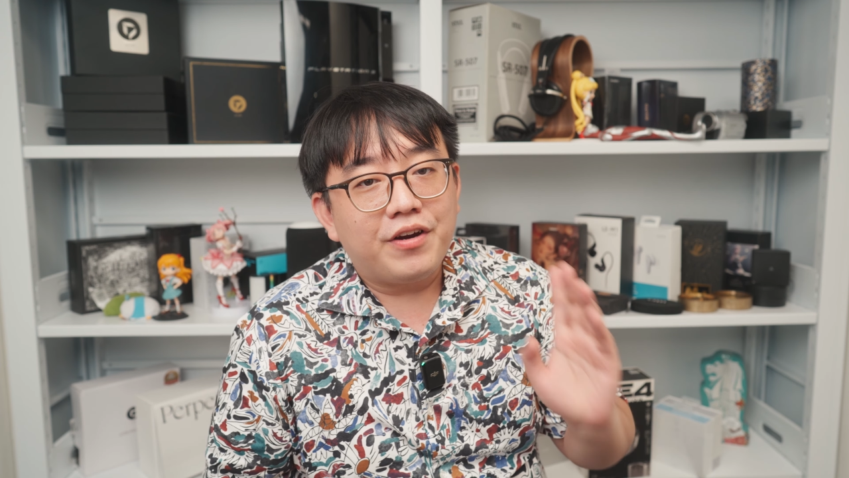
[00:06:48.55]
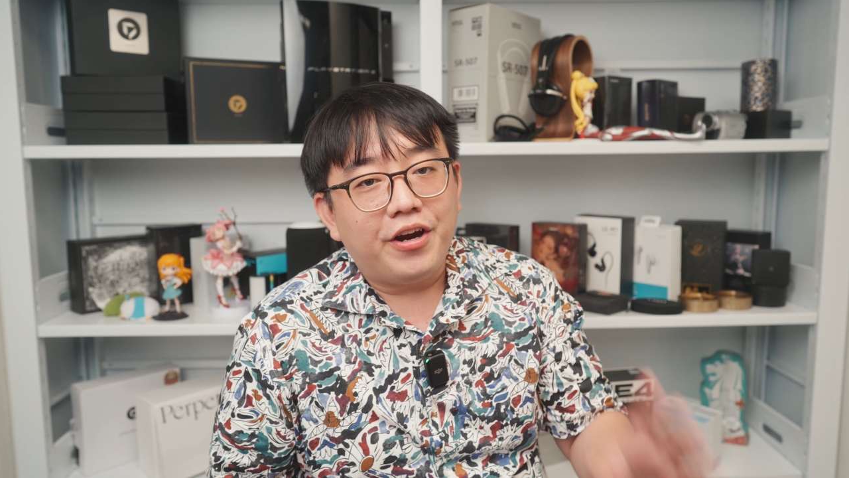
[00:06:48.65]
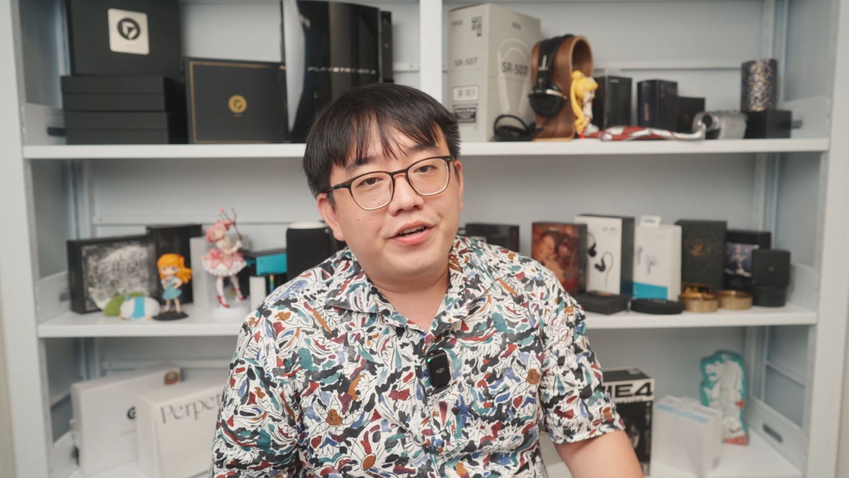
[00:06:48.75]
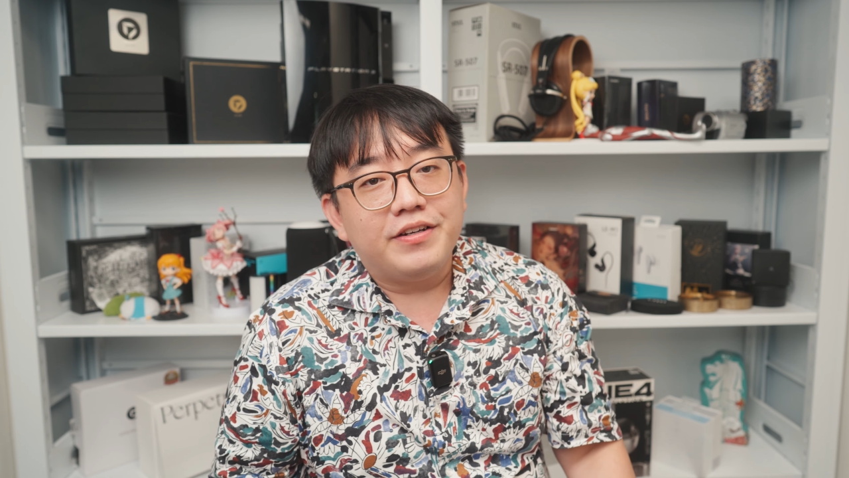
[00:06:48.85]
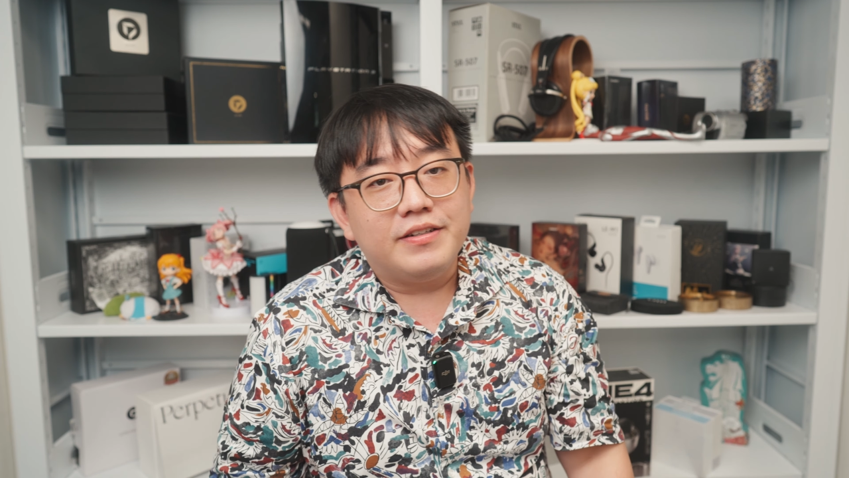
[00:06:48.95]

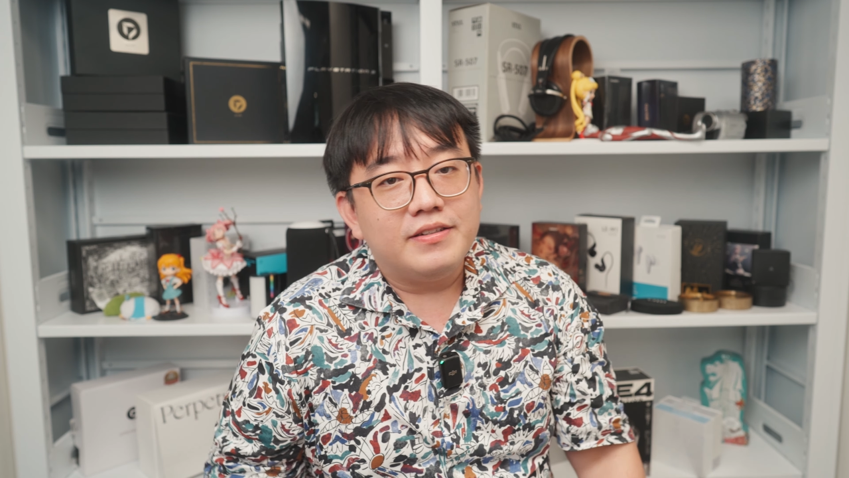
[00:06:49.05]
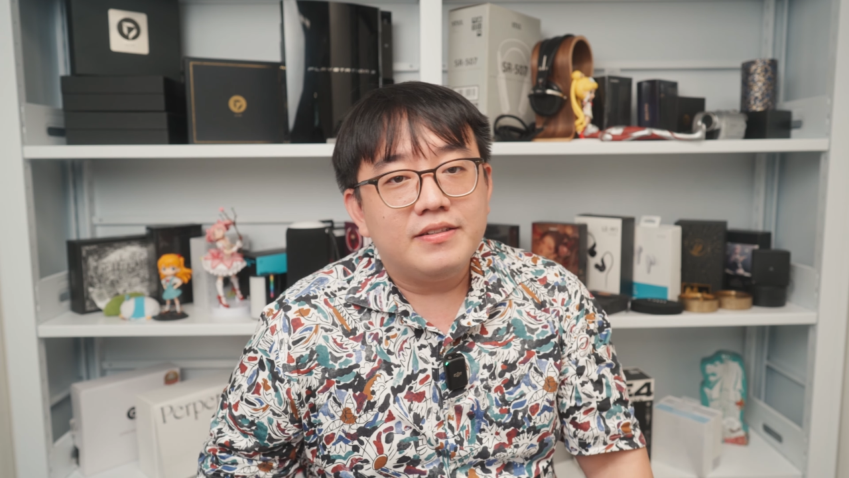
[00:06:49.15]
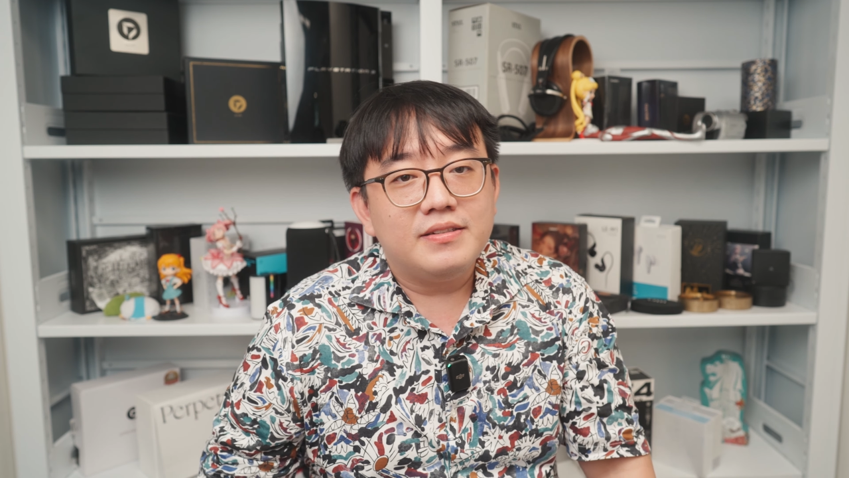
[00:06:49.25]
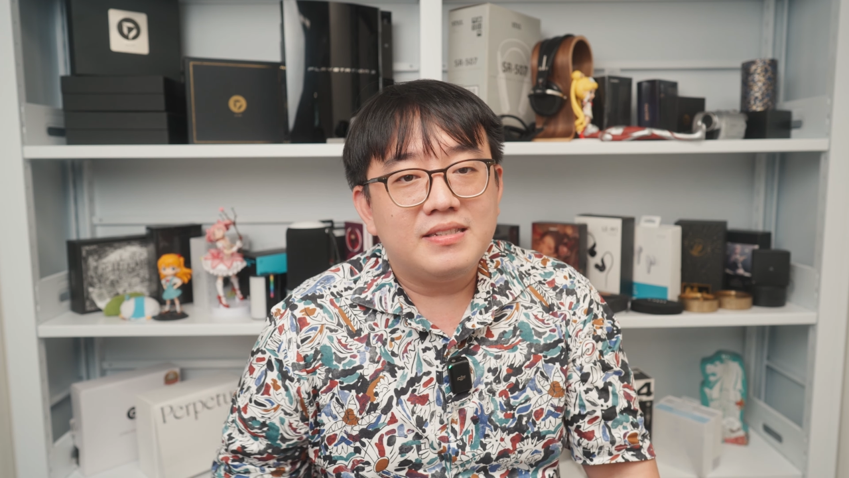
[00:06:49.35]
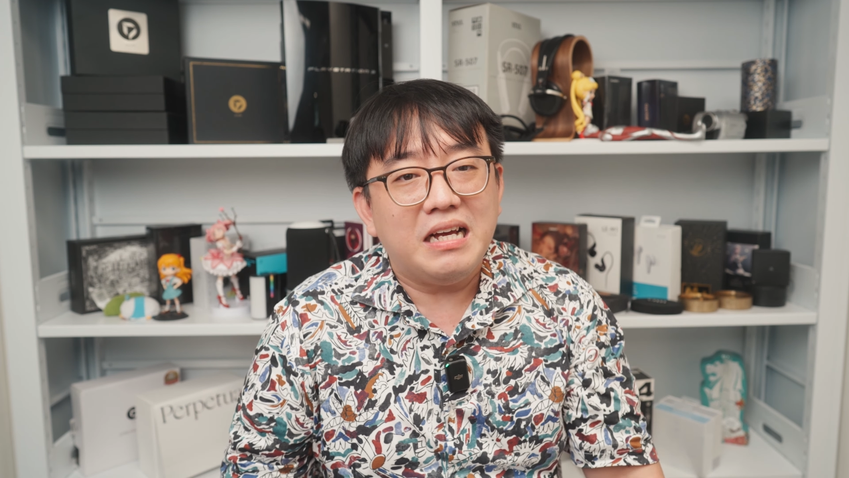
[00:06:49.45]
character.
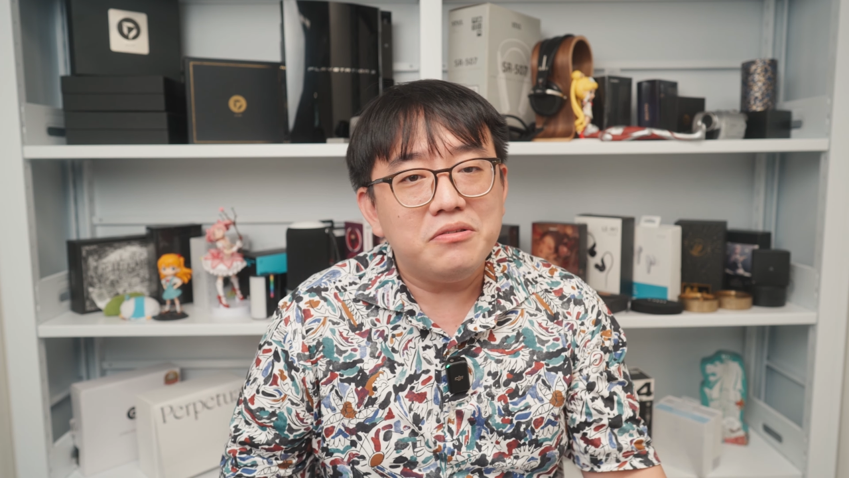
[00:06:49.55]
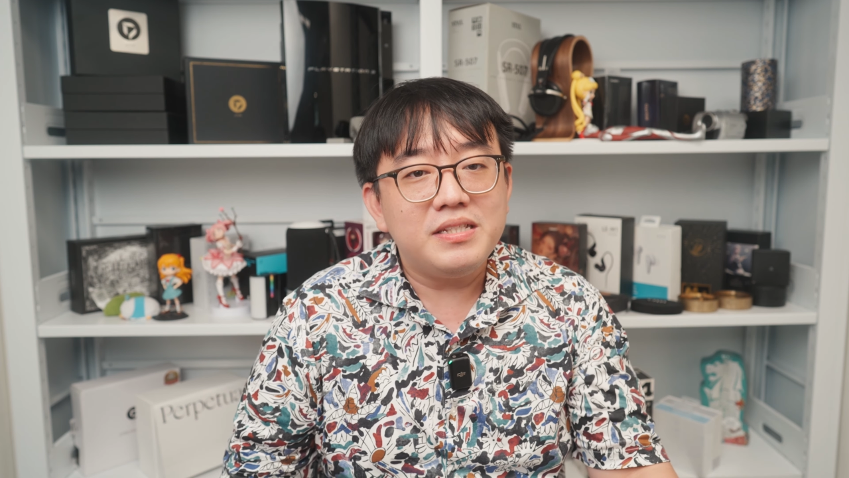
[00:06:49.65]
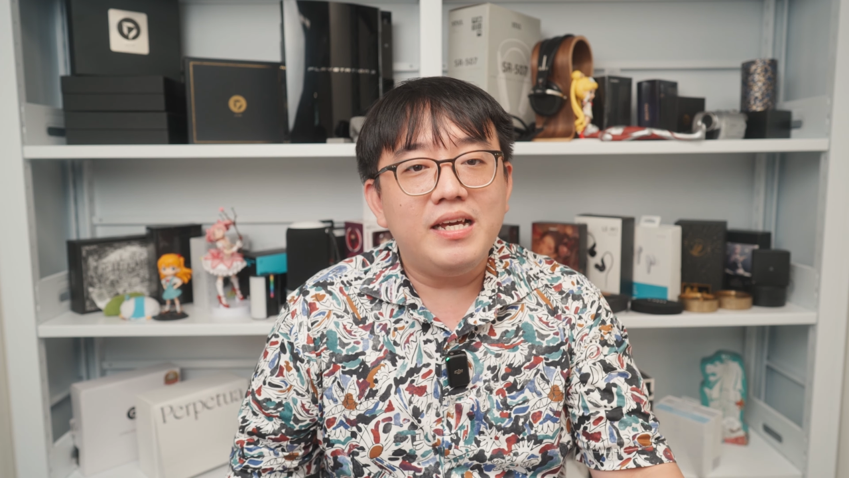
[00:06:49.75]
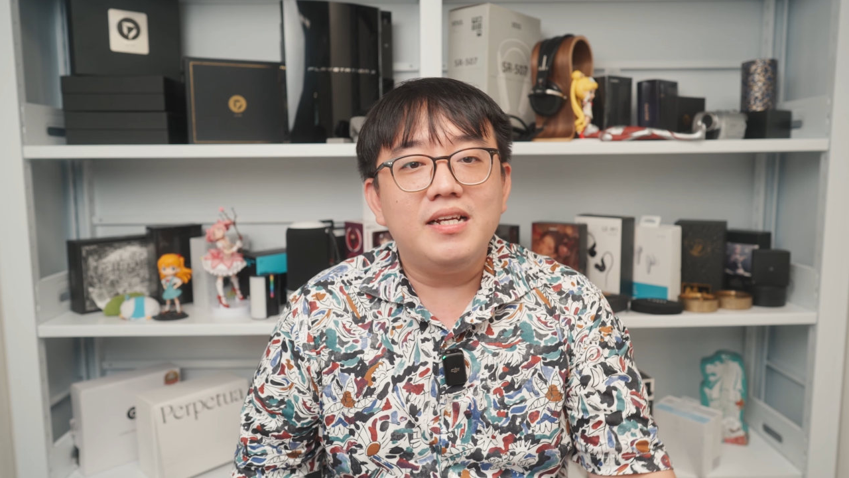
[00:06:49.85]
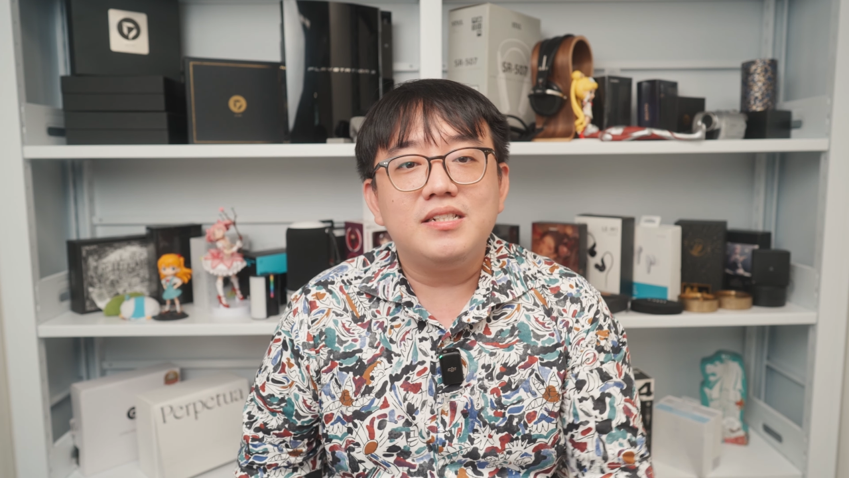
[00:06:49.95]

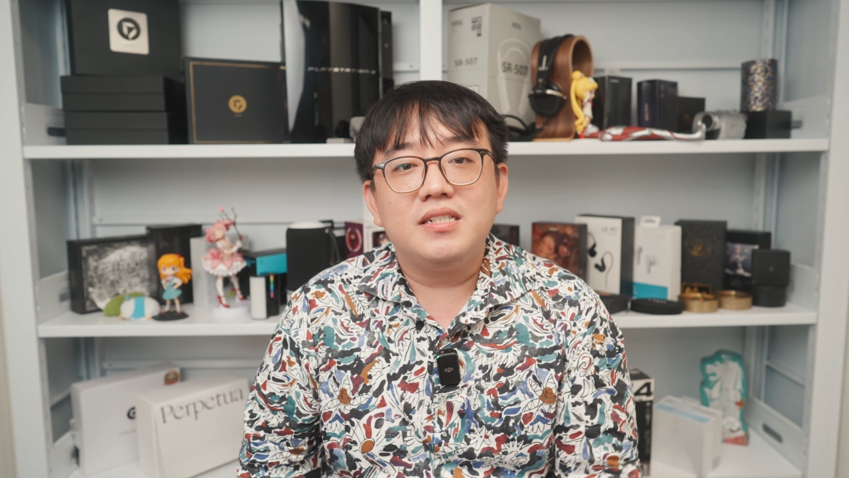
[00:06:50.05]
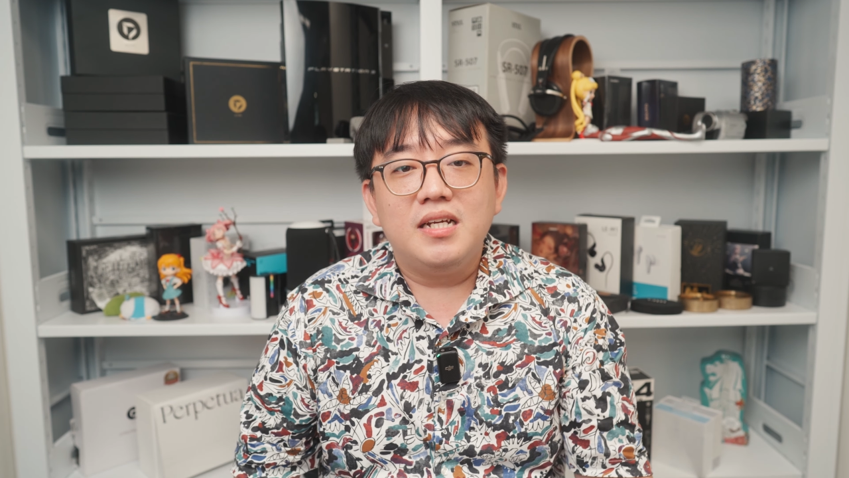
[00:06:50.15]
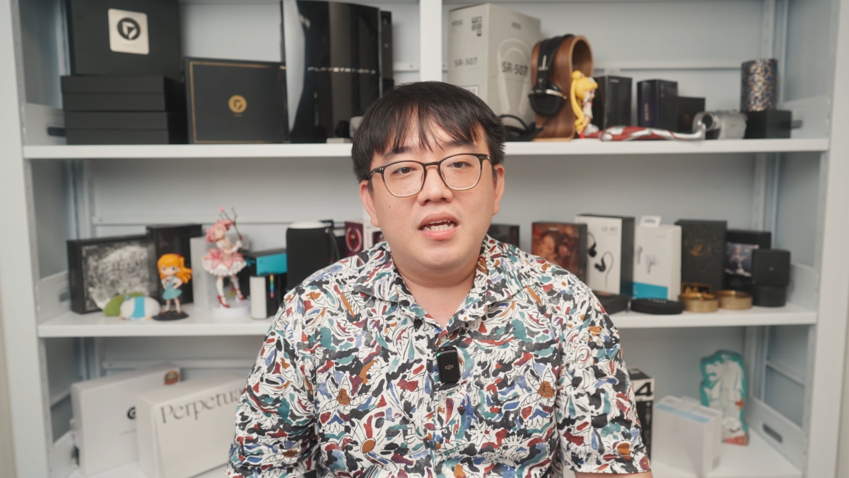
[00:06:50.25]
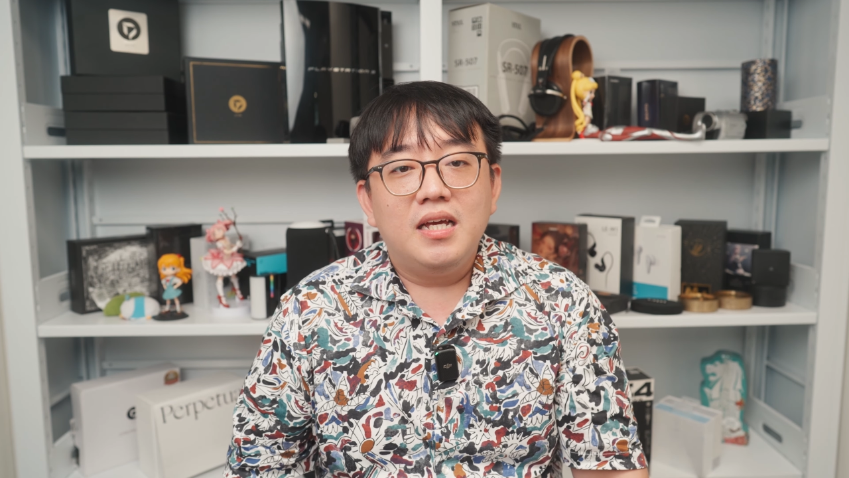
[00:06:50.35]
Soundstage.